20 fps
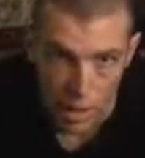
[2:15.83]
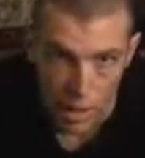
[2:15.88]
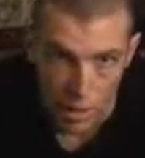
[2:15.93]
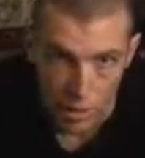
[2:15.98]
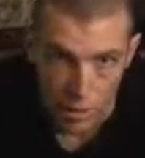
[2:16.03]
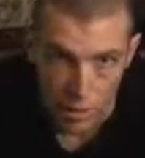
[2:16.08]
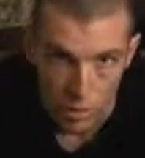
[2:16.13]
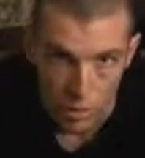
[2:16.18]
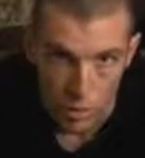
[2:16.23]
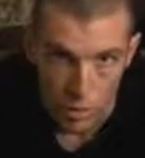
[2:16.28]

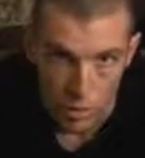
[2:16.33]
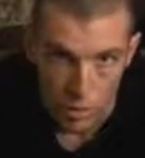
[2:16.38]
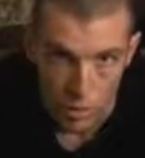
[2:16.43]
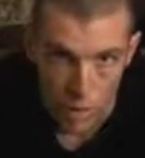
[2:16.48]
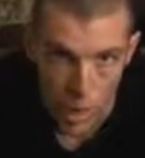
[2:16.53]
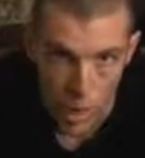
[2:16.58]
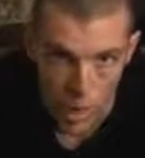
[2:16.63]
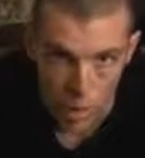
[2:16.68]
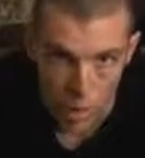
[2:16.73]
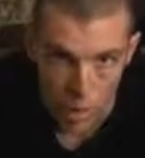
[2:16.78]
Didn't really
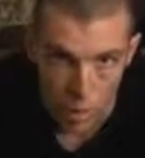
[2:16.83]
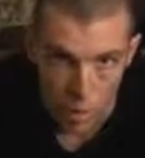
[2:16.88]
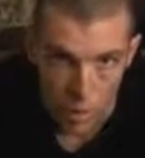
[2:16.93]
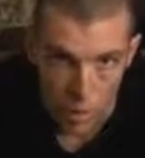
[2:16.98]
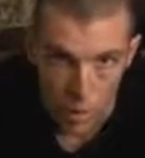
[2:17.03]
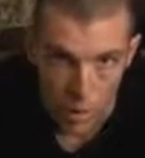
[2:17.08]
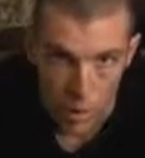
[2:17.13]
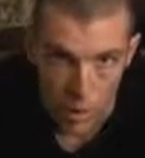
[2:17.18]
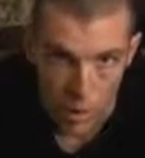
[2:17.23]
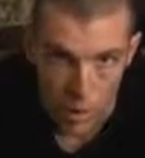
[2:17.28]
matter, but
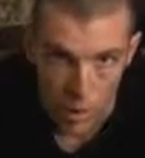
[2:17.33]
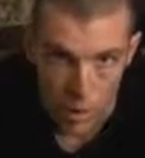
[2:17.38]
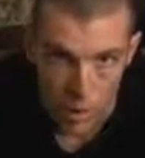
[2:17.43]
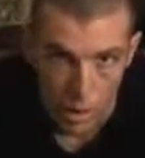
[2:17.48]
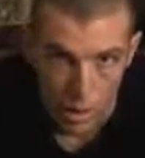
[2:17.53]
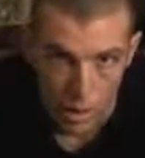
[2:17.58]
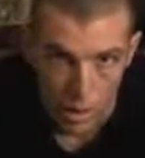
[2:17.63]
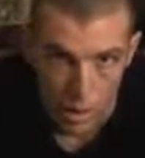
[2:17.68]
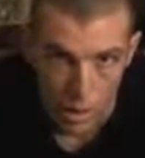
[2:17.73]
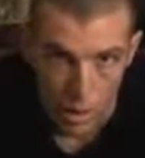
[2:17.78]
when I
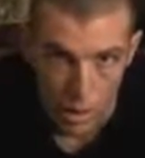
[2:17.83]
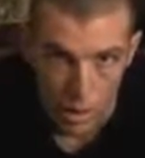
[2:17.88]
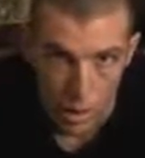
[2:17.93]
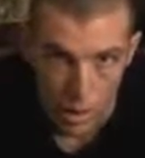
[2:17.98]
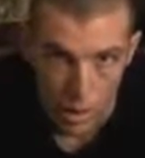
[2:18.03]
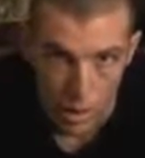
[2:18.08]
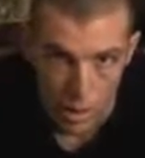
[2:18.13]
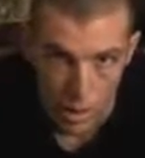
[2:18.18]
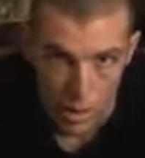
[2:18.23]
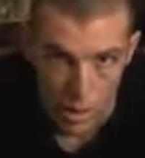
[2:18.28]
started
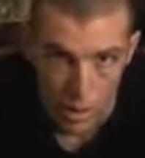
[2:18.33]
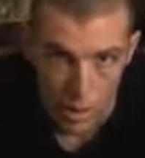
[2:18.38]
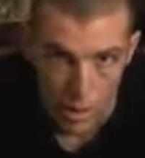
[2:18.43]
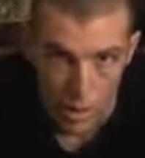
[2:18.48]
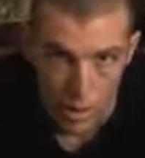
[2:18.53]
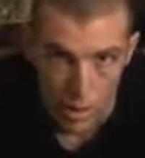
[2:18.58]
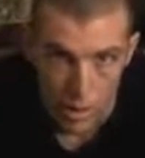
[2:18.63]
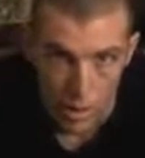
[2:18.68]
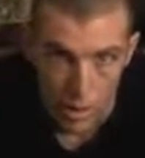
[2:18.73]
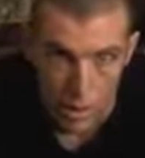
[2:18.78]
doing
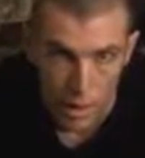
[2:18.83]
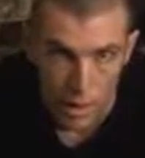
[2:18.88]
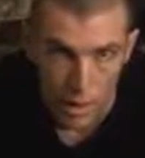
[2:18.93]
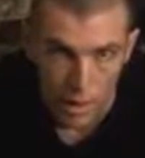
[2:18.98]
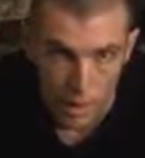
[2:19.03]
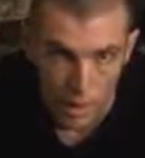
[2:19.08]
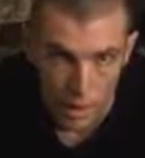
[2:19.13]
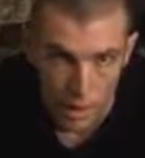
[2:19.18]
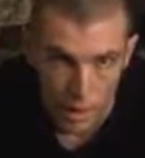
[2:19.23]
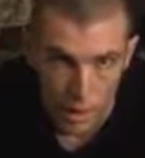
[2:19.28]
this like
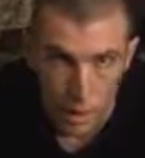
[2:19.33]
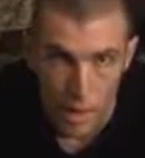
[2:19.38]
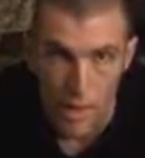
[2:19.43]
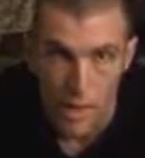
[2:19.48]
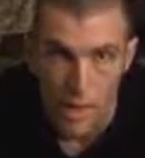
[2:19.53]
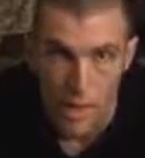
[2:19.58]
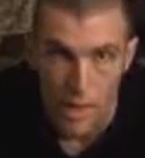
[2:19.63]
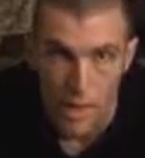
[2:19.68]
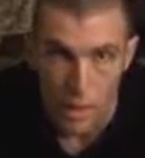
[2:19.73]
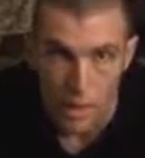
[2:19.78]
every
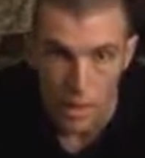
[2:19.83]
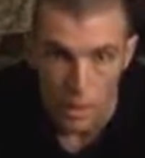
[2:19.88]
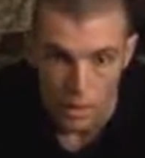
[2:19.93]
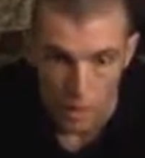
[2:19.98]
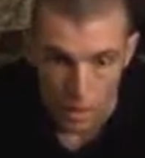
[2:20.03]
day,